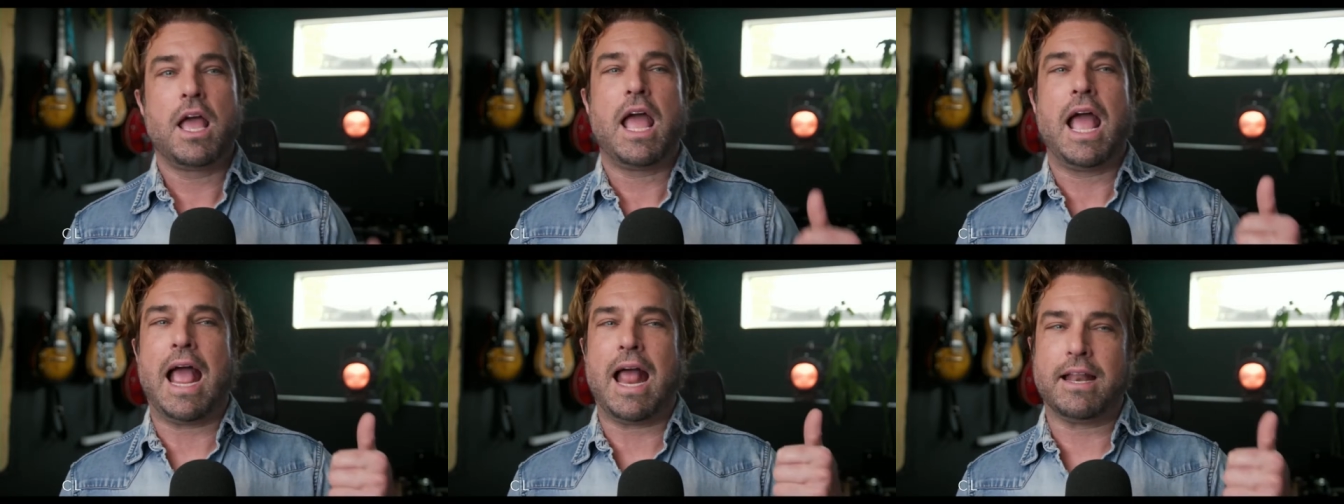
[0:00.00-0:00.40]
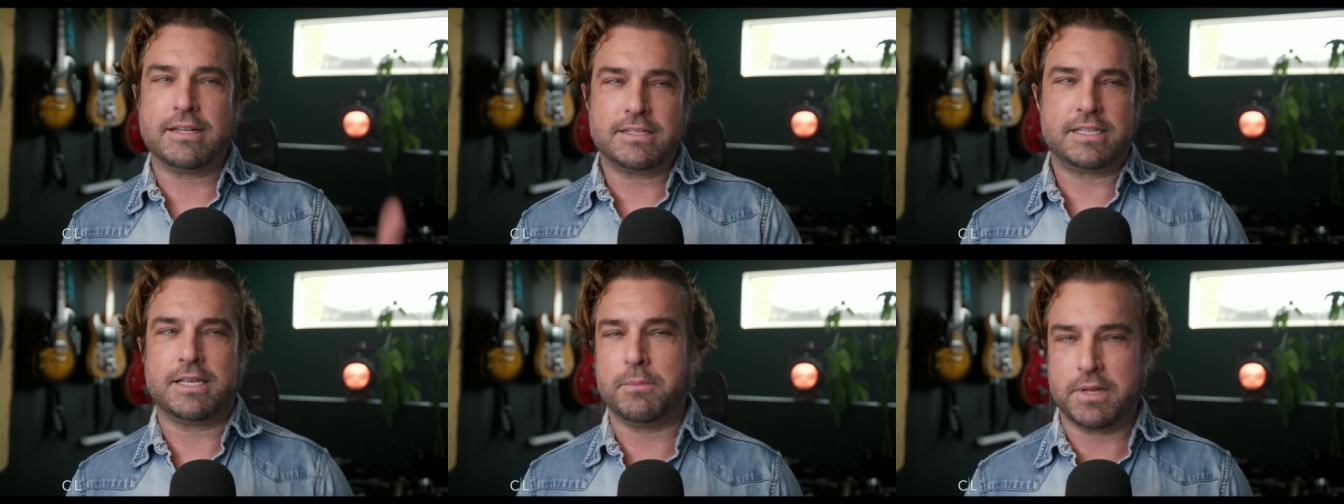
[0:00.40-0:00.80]
and
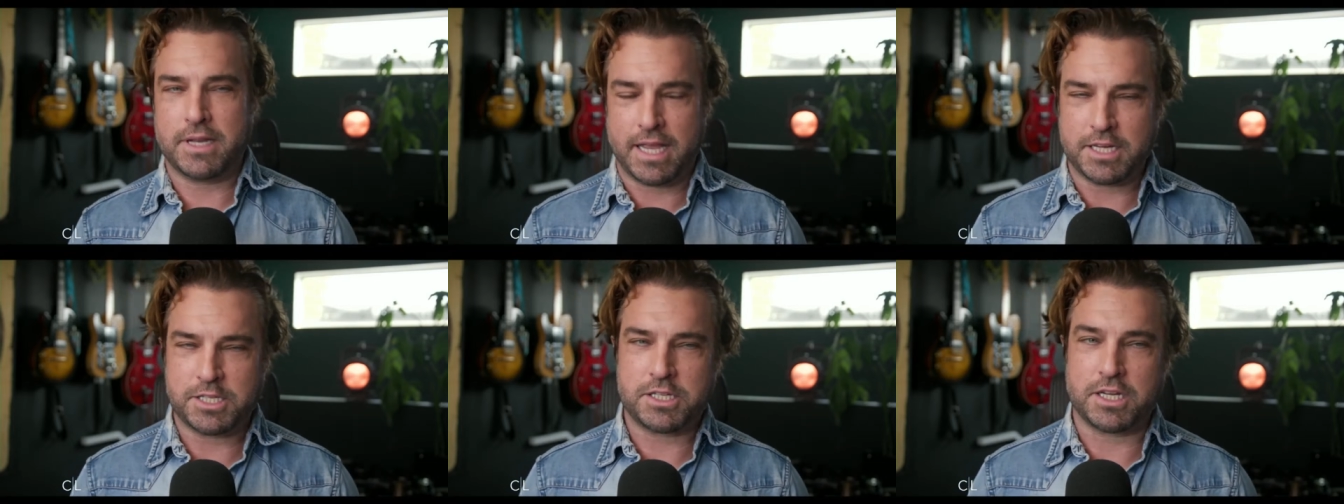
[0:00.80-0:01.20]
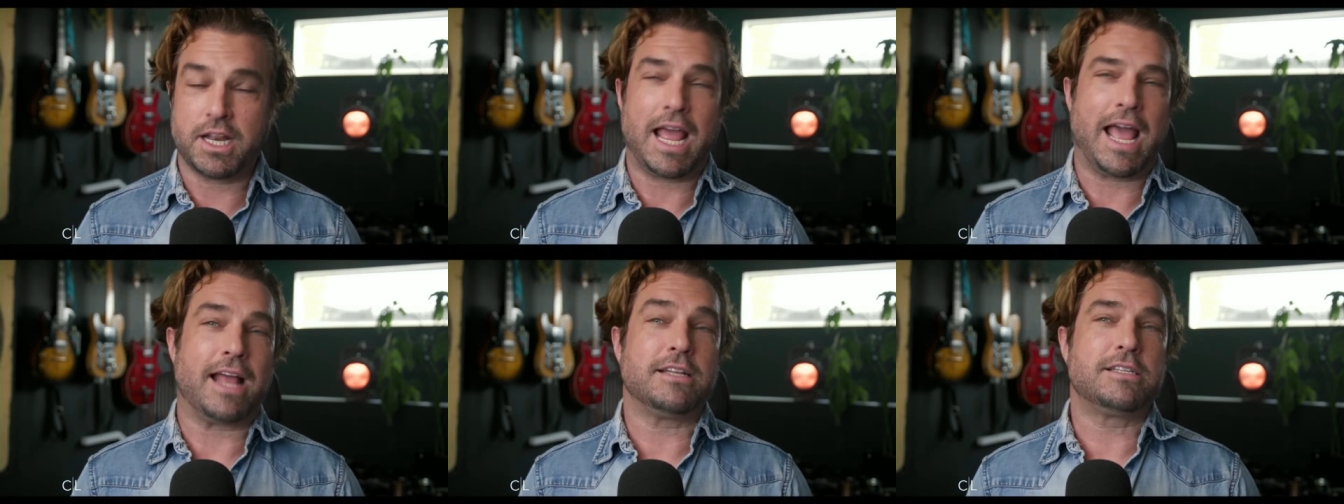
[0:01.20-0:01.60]
intimidation
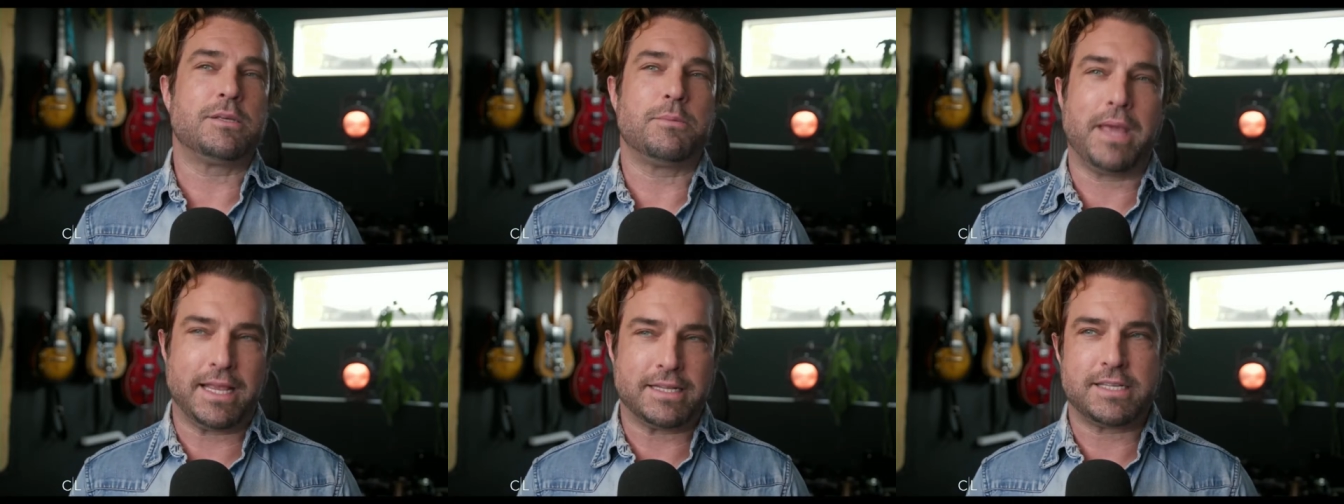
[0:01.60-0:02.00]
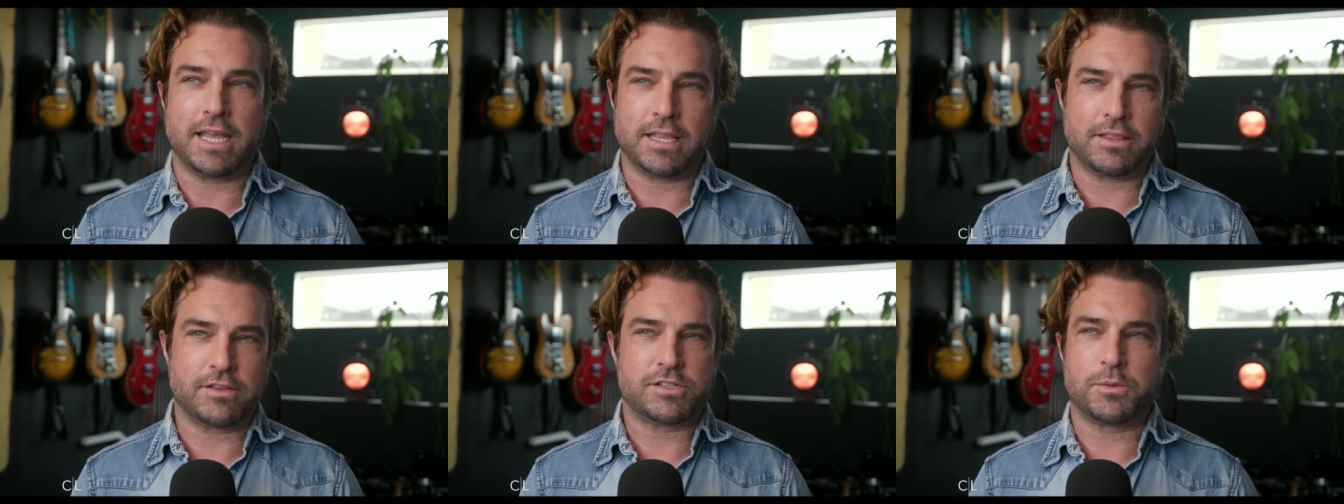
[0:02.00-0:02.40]
and to maintain
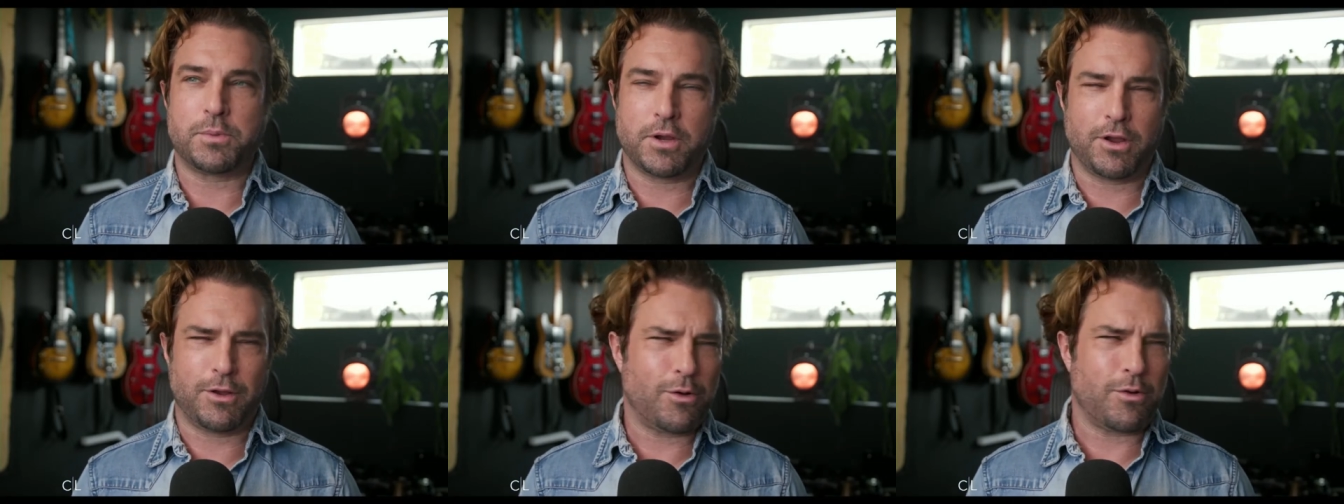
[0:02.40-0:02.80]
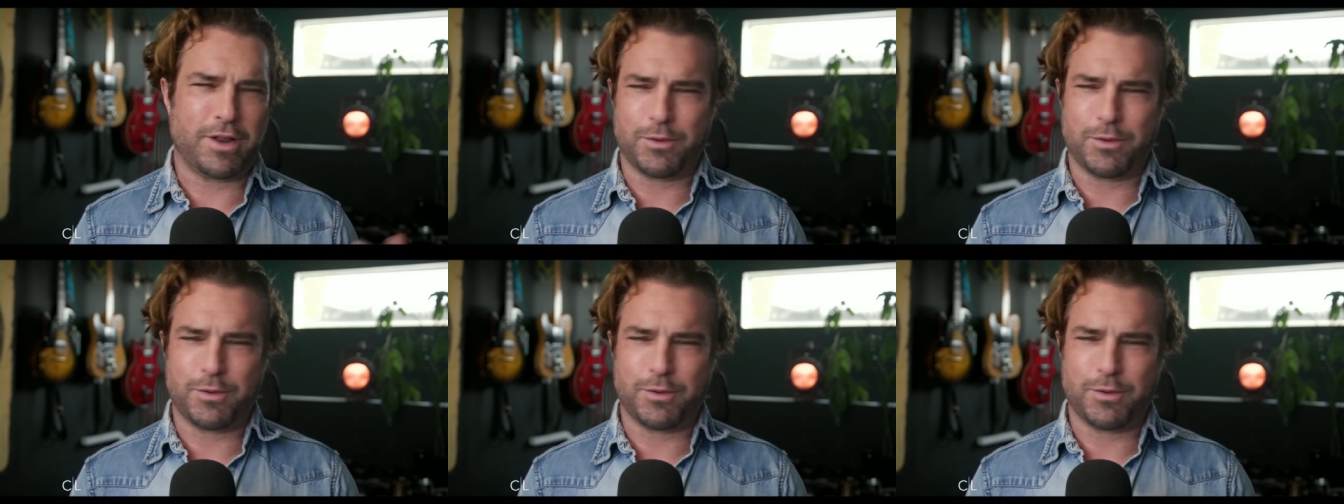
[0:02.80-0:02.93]
their superiority.